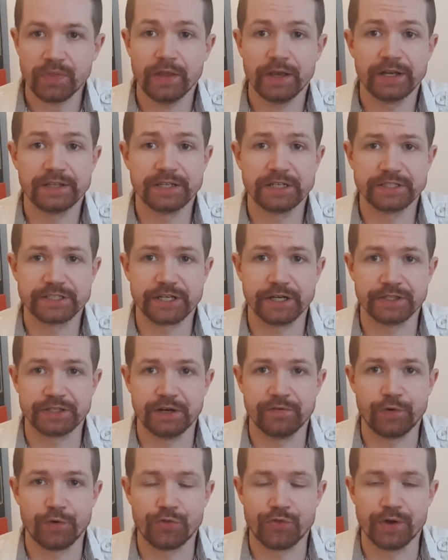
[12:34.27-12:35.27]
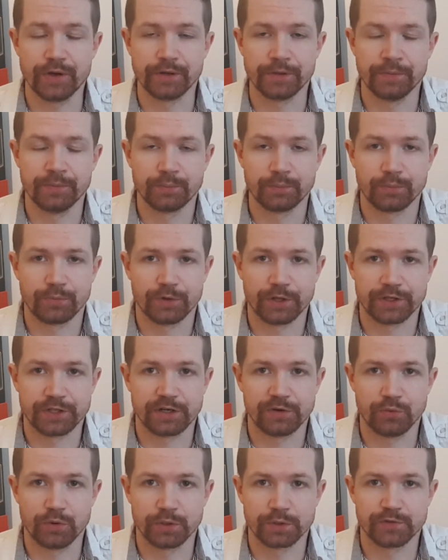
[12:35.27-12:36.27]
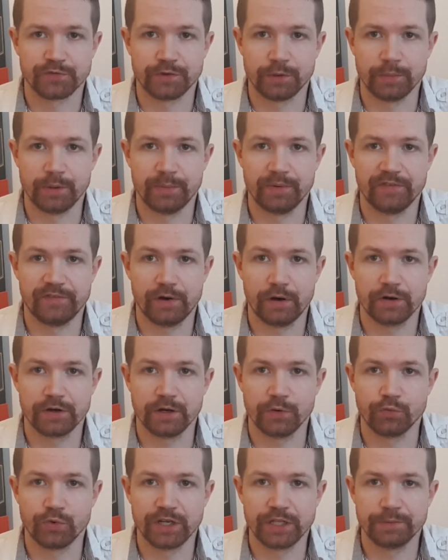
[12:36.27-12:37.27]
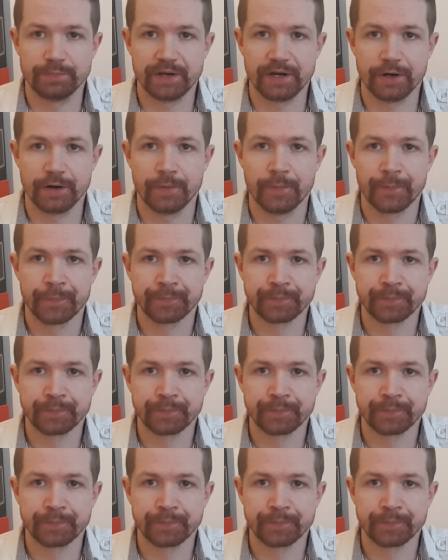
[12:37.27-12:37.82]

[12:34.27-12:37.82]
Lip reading: It has got everything that I want from a Bavarian wheat beer.